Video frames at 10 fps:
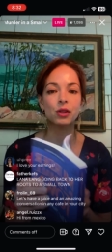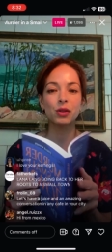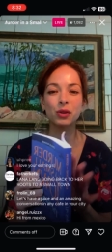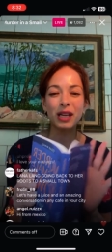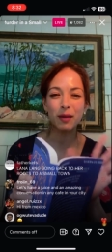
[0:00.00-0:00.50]

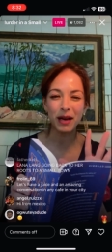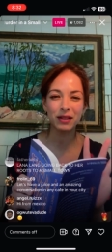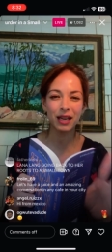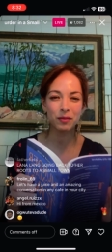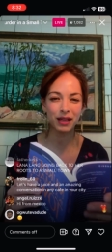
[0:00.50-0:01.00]
So this will take
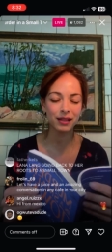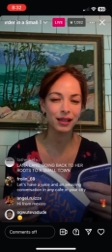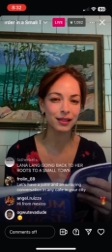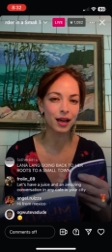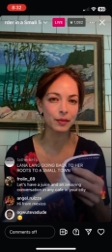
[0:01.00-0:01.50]
about ten
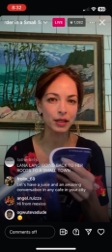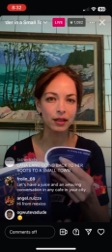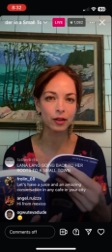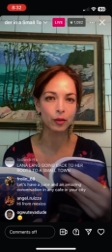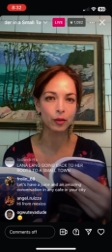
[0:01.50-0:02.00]
minutes. I
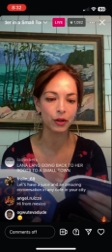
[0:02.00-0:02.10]
timed it.